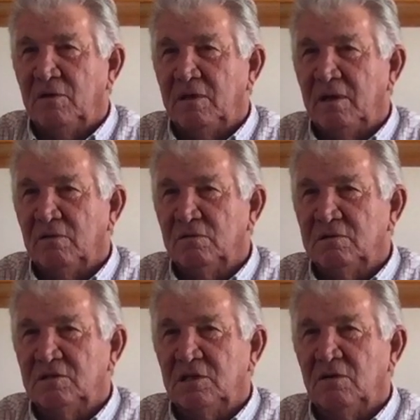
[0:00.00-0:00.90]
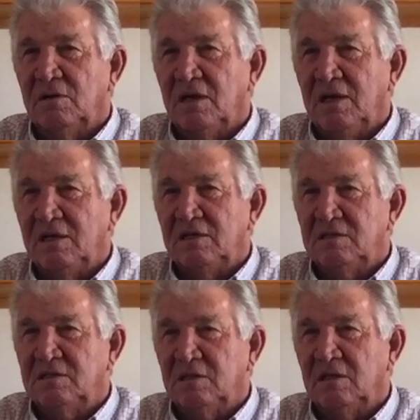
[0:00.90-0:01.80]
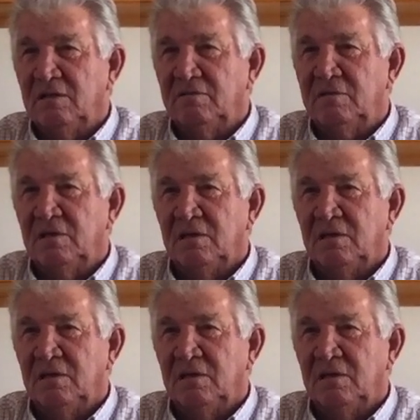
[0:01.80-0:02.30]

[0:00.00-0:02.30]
in there was Sharon Hayes, that lived